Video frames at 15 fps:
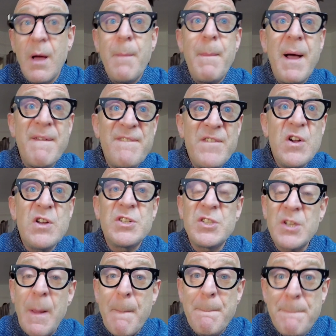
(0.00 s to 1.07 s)
my
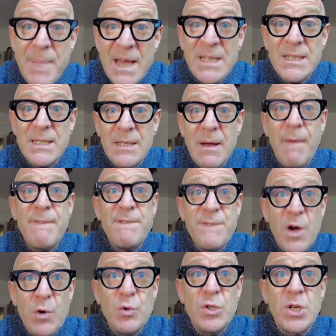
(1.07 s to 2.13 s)
first best
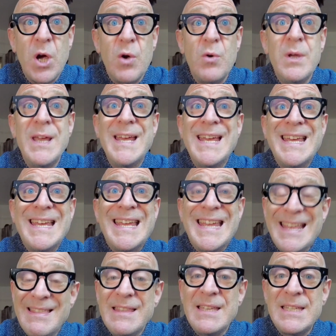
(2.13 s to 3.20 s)
photo
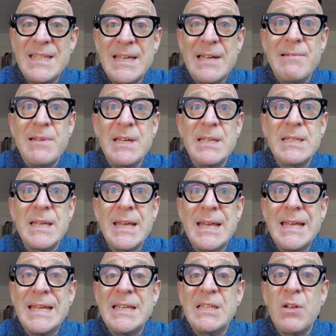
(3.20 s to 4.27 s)
in this series
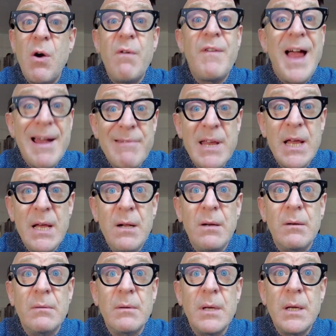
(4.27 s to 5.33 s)
is of Harry
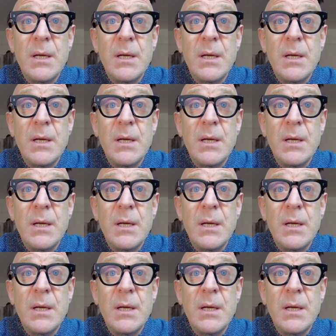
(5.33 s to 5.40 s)
Hill,